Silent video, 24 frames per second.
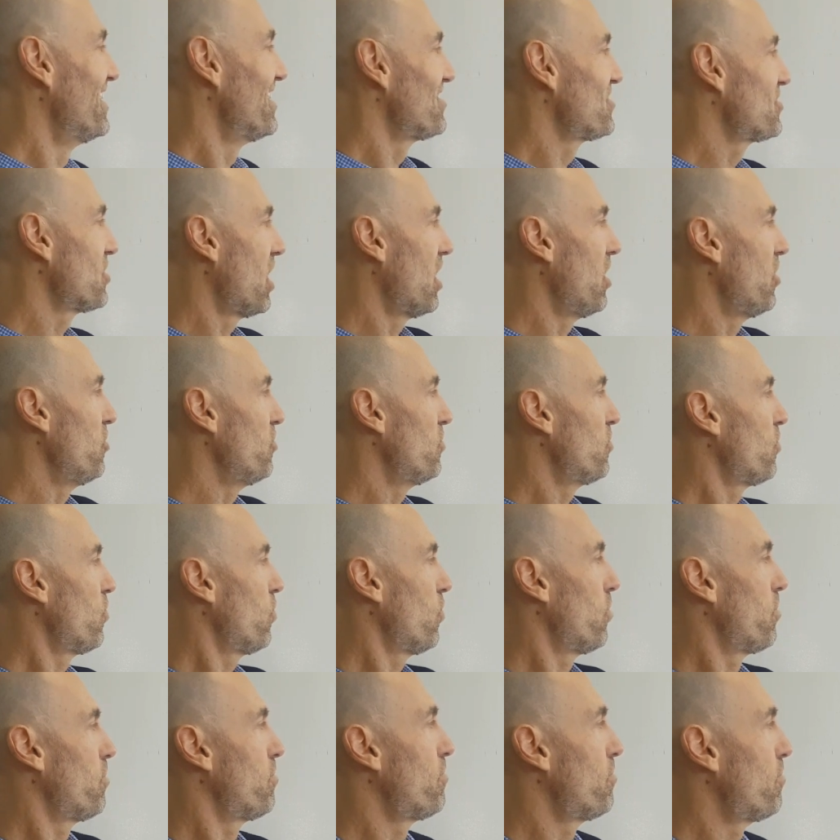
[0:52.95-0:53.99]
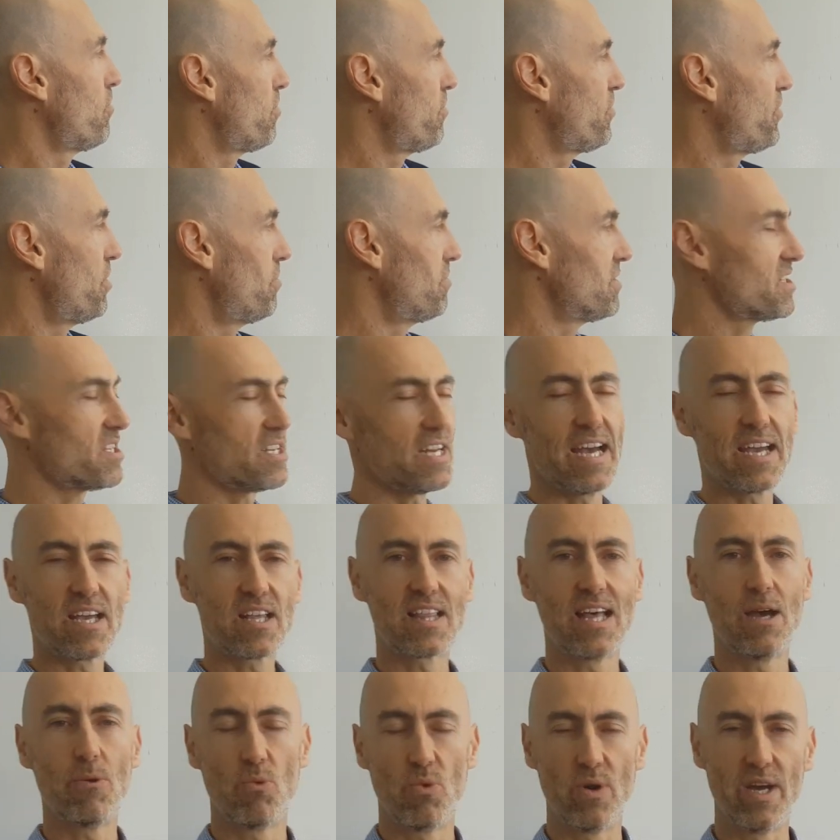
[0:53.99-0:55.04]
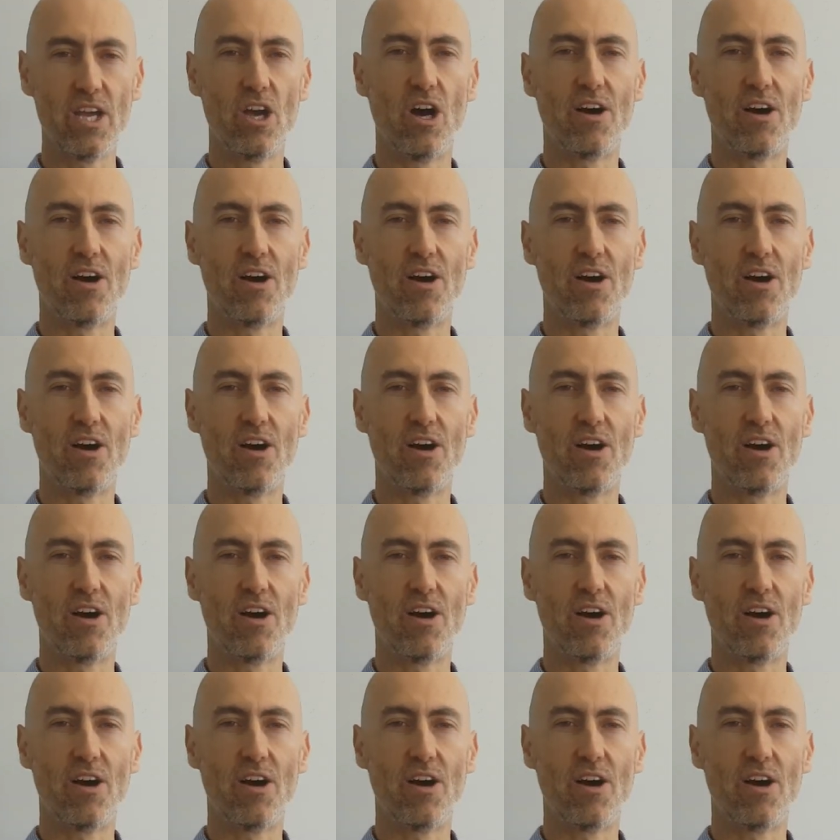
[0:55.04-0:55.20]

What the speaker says: so the mistake that we